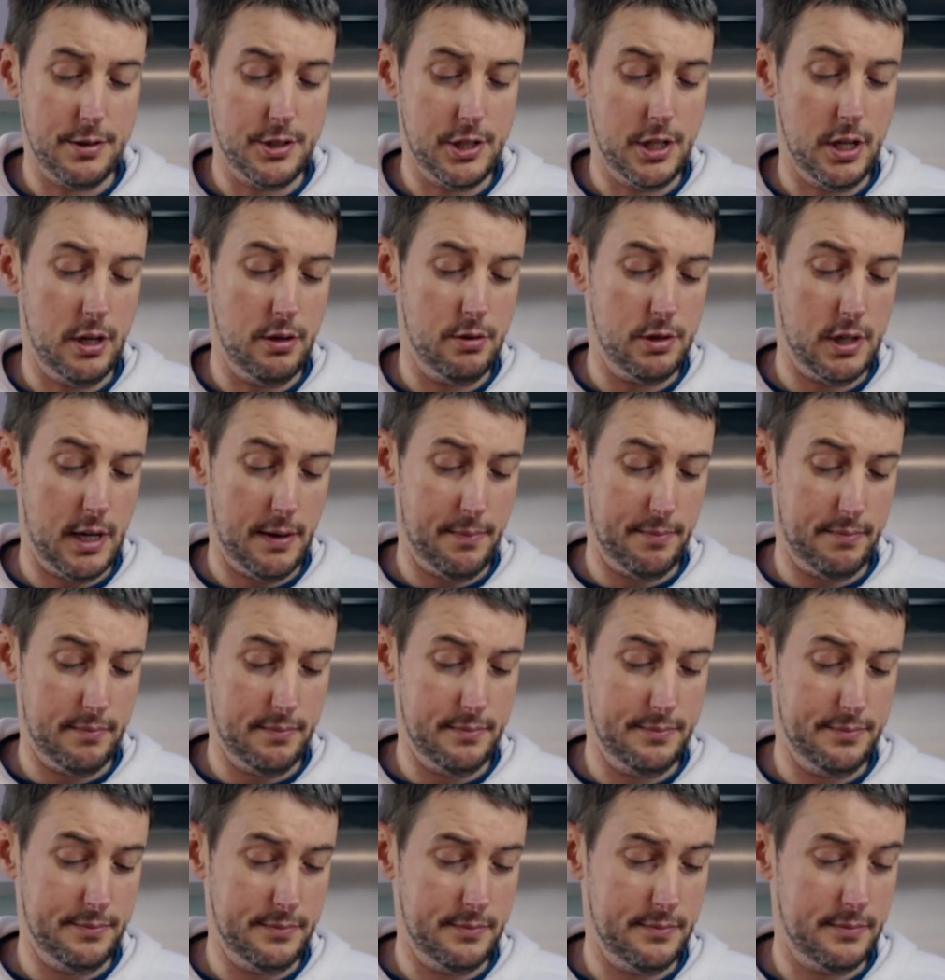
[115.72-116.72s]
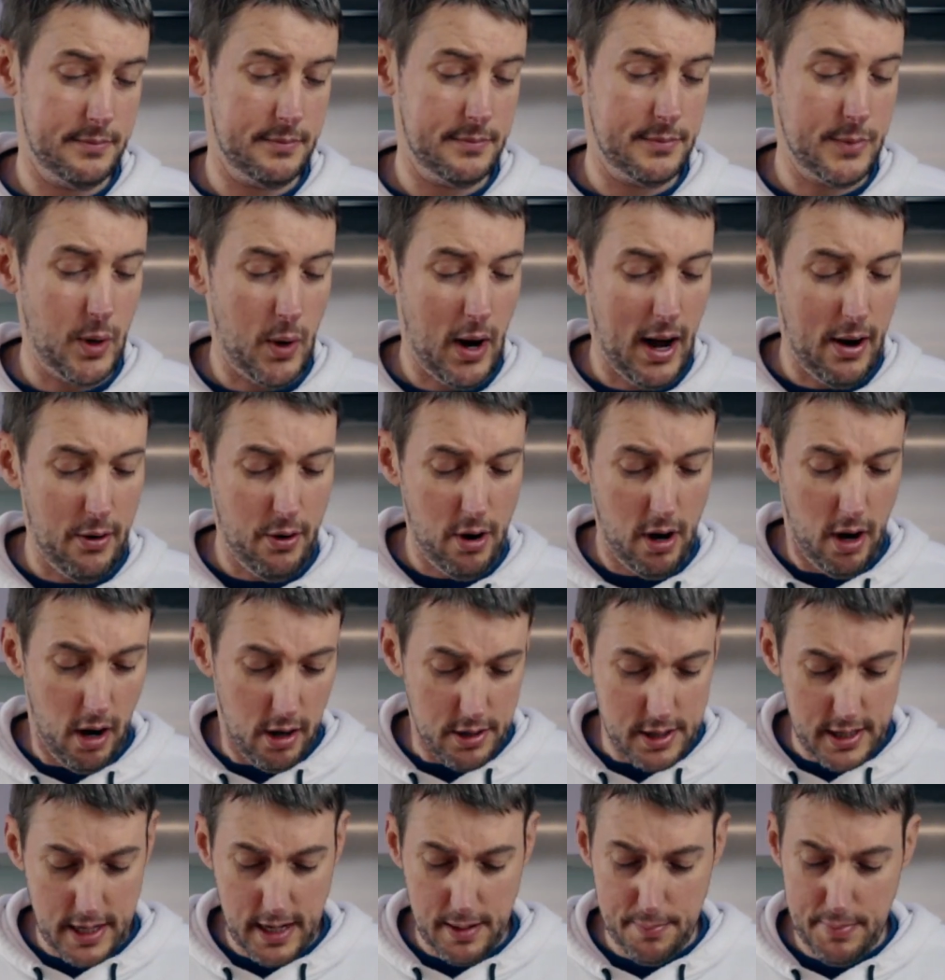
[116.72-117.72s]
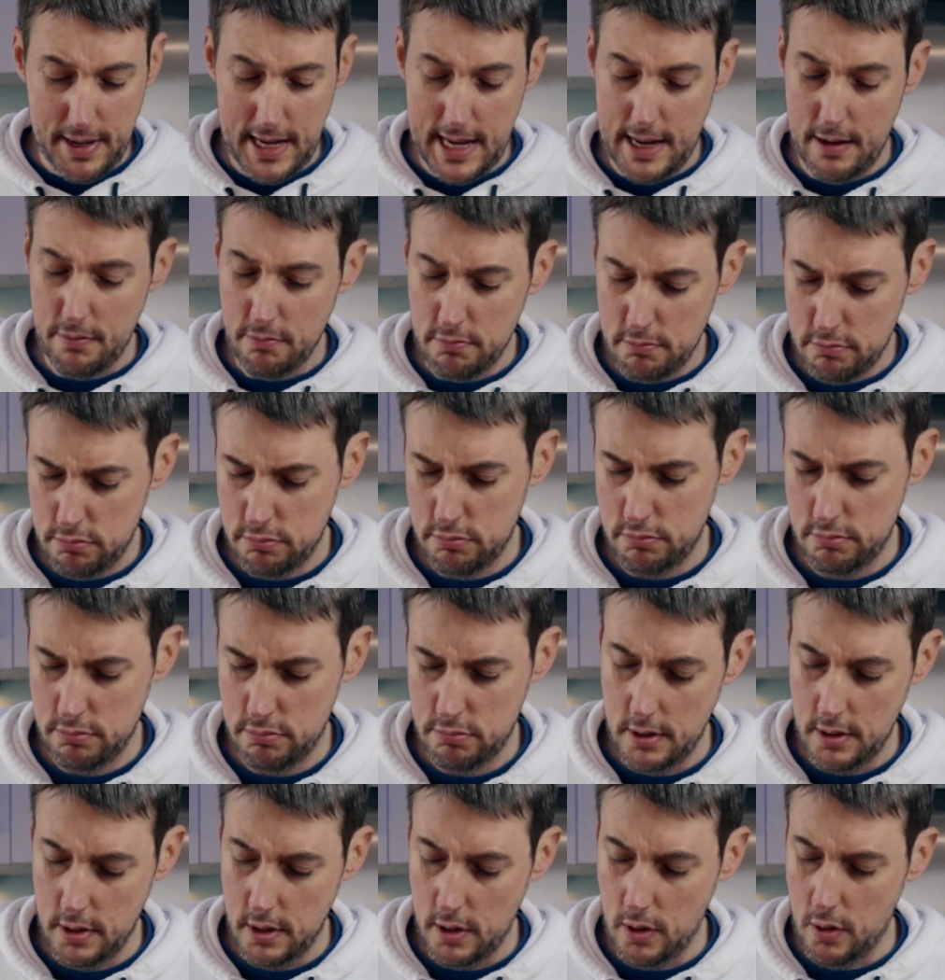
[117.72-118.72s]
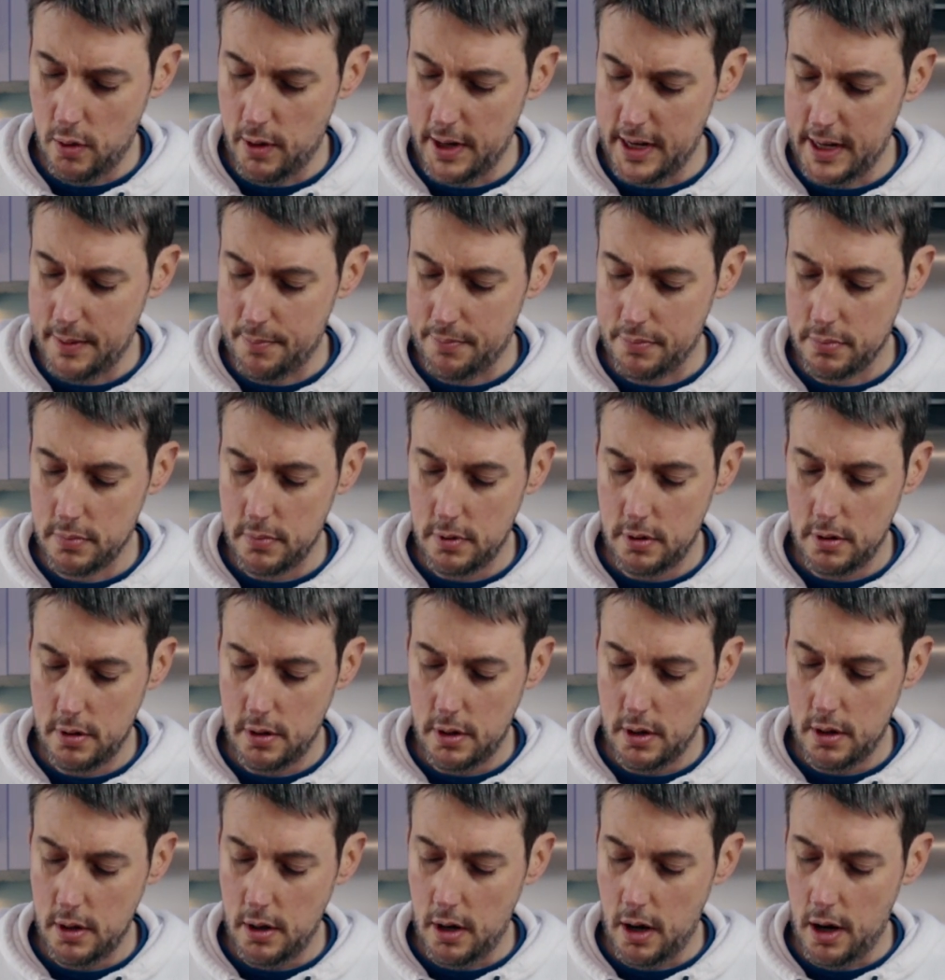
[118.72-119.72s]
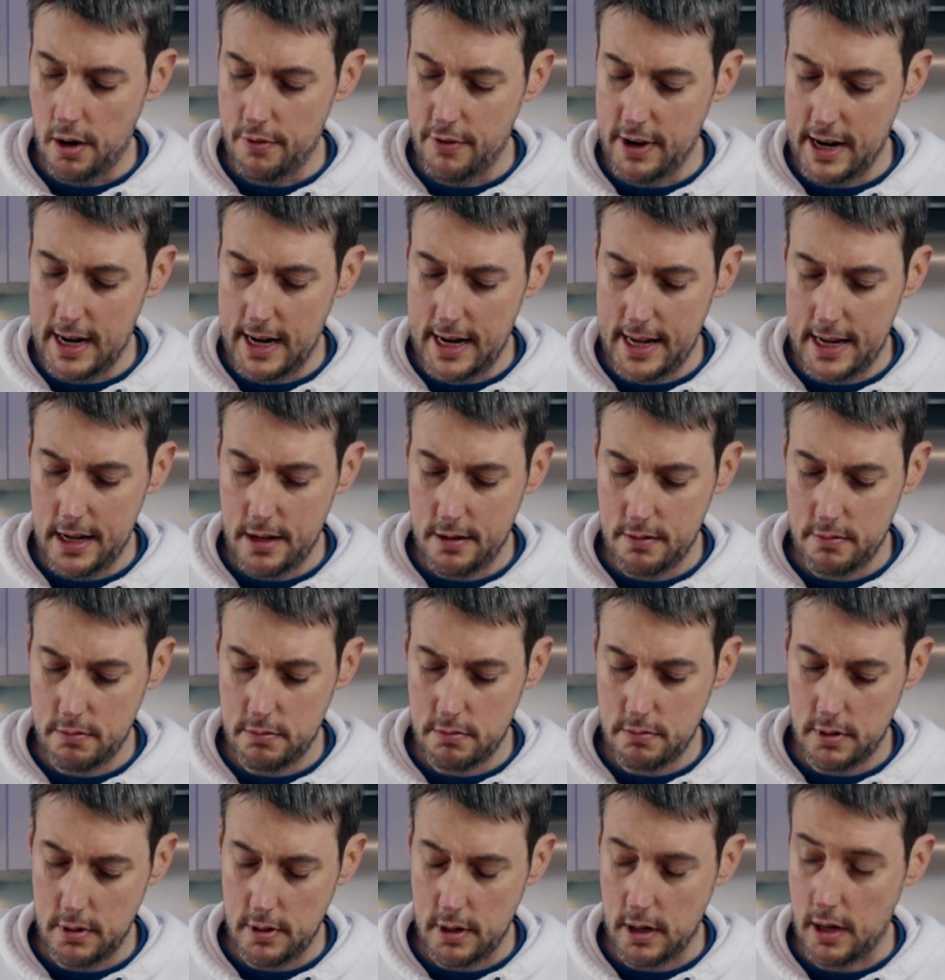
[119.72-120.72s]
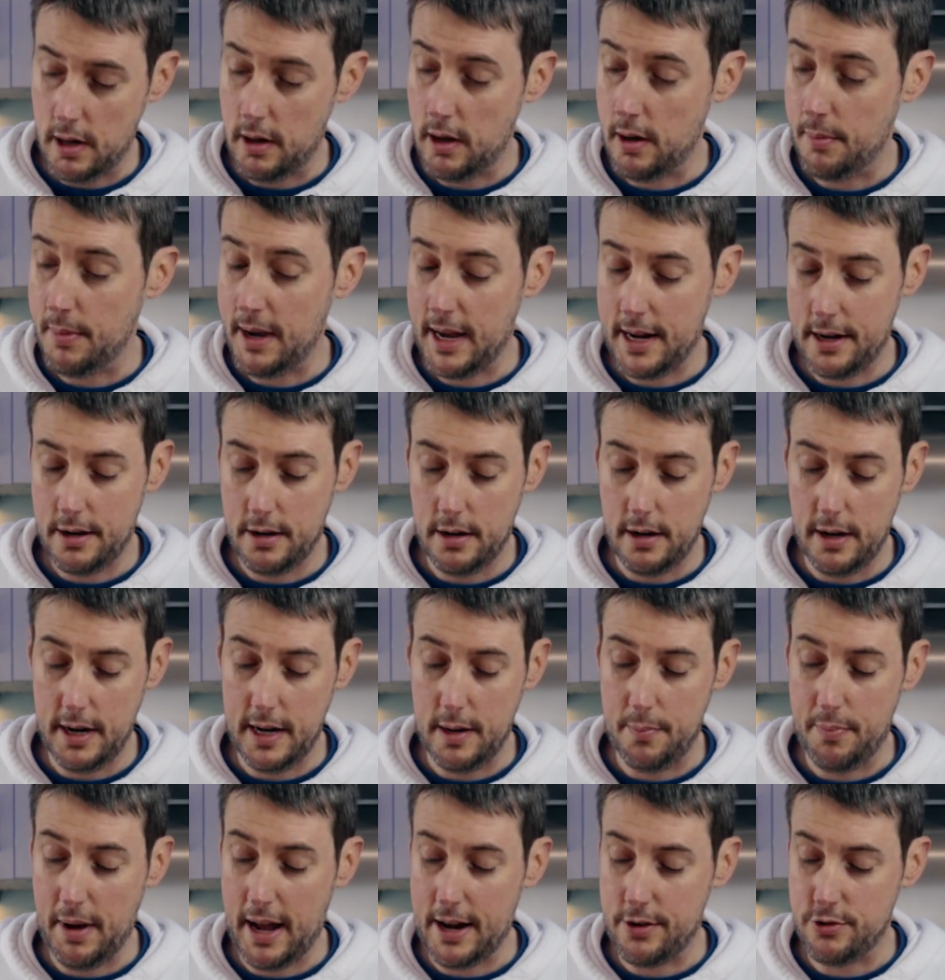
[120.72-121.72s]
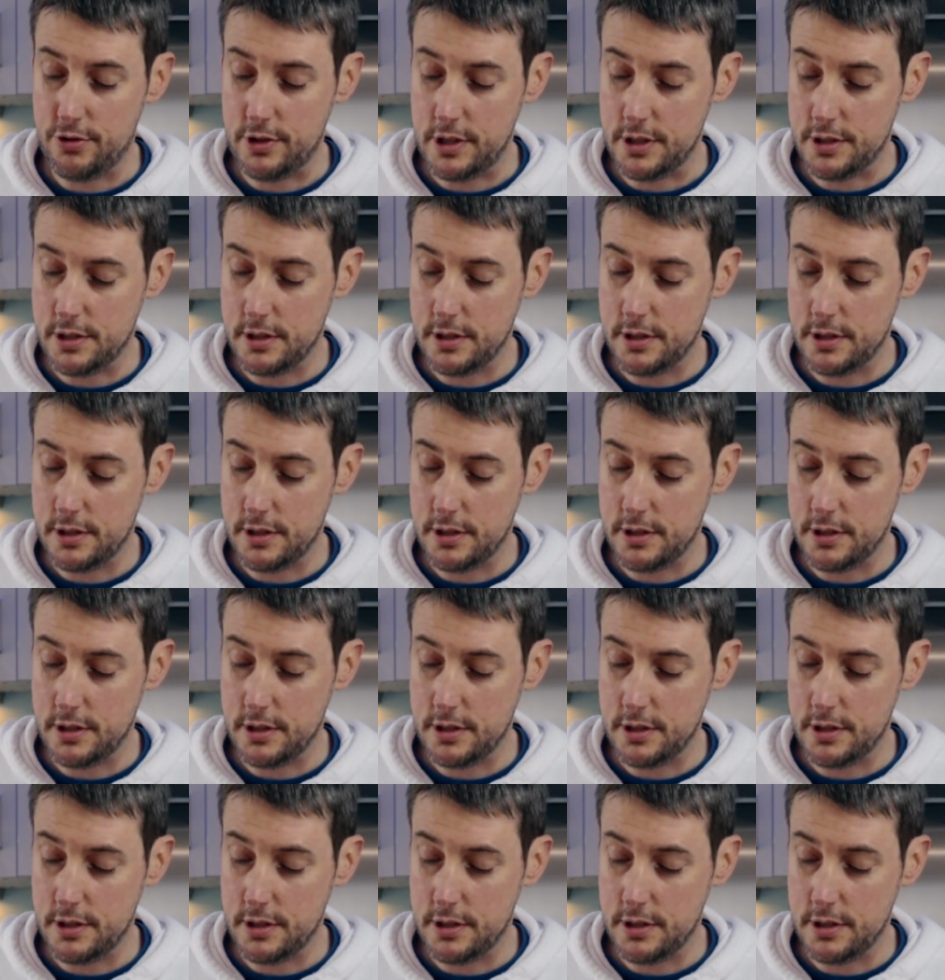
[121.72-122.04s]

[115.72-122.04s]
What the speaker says: to use it. Or how hard can it be? Oh, really? Oh man, I need batteries.